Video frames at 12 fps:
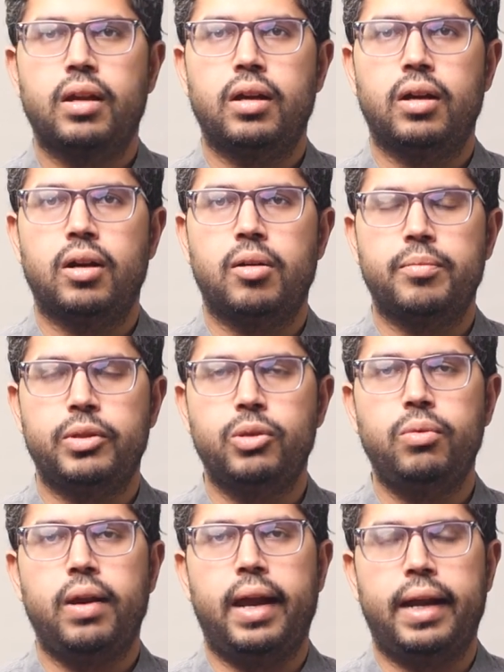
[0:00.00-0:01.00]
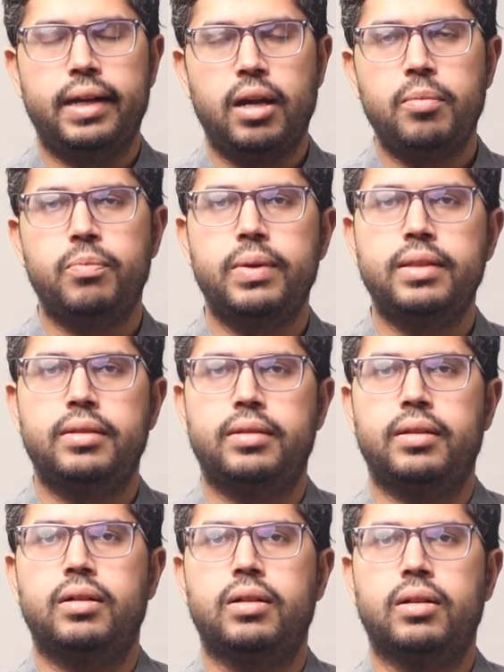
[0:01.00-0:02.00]
you end up
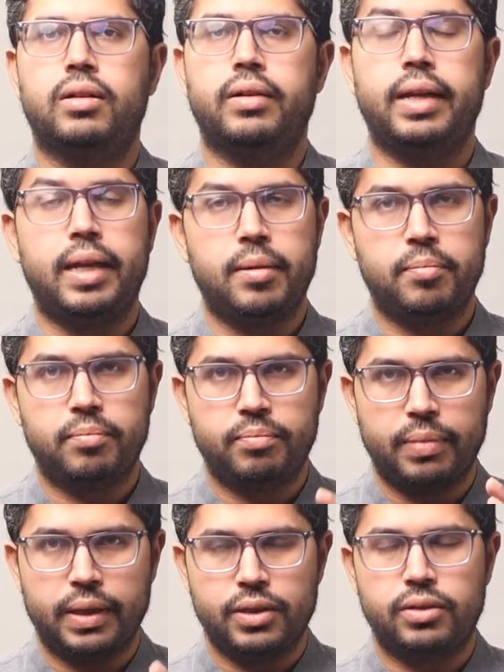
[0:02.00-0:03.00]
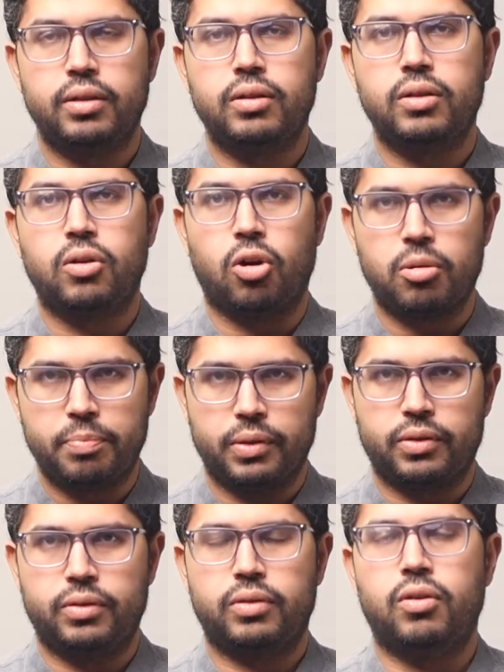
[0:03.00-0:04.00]
with a pension
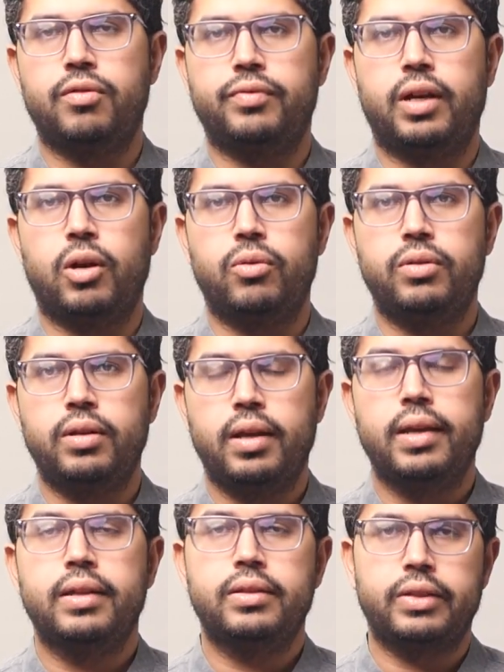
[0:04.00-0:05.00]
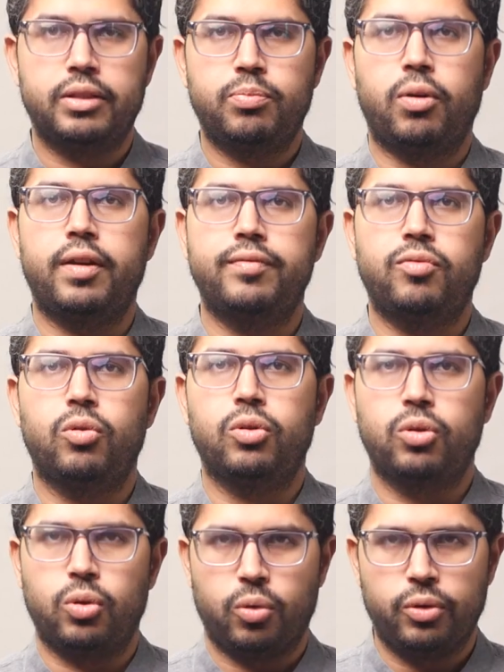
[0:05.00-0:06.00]
corpus of around
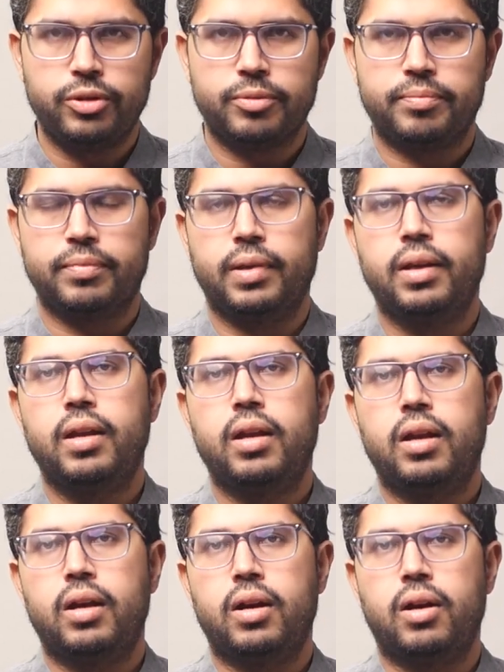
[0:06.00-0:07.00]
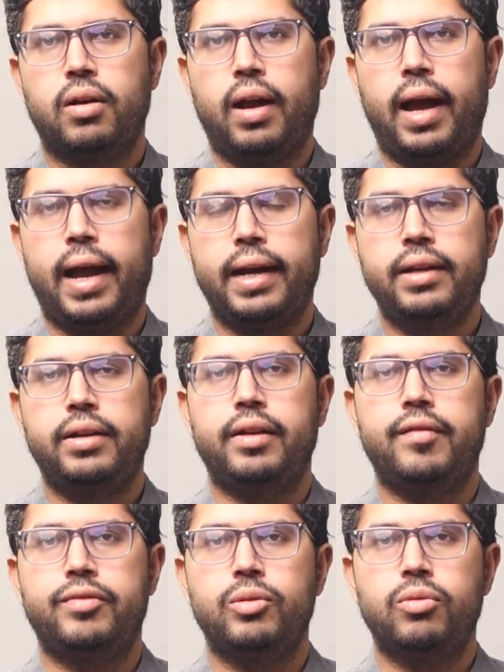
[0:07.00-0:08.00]
6.4 crores. And
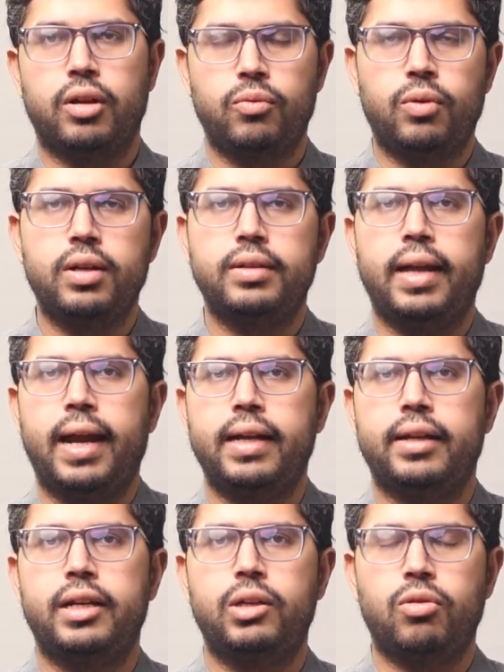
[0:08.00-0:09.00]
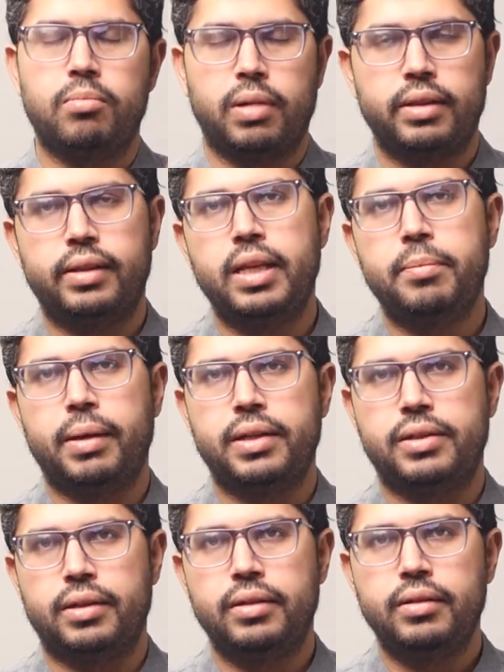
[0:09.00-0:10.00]
if you convert that into a monthly
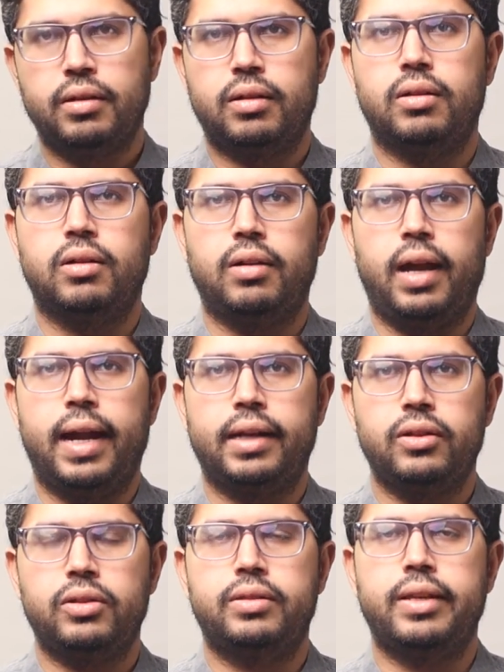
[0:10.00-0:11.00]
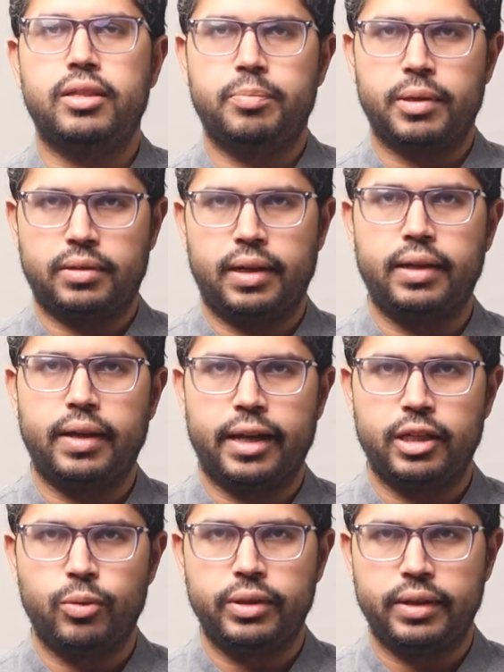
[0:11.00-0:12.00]
pension at a 6%
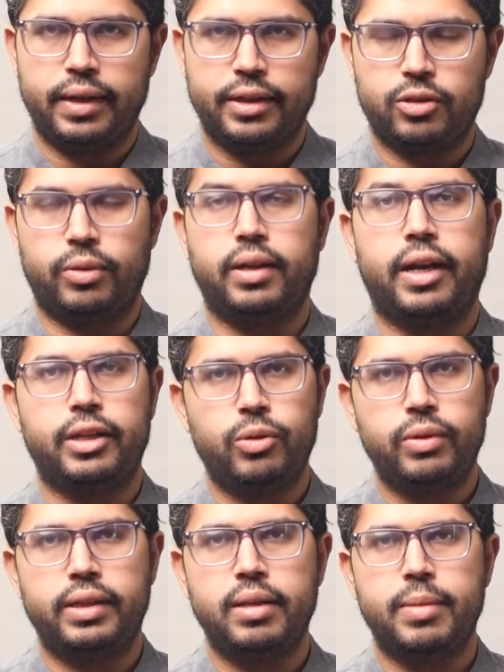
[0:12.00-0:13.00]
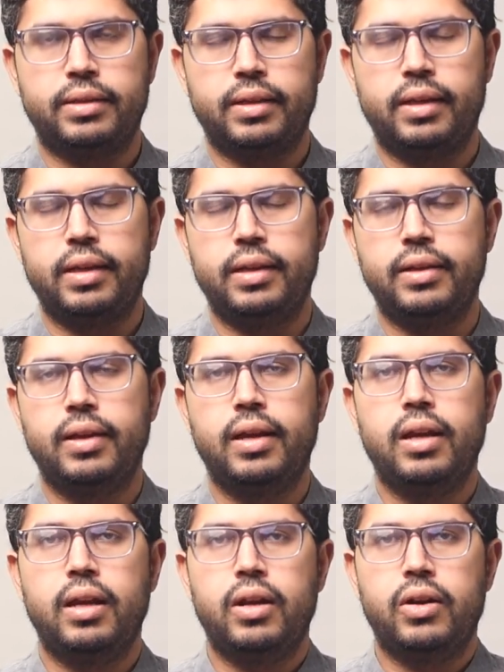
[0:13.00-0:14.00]
annuity rate, so an annuity basically
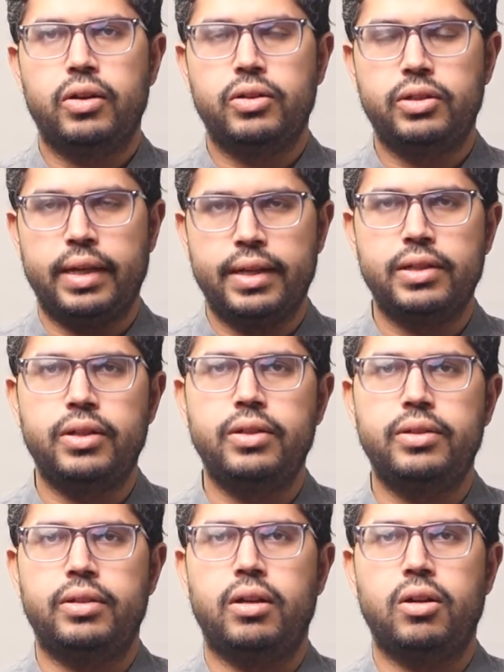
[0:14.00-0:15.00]
changes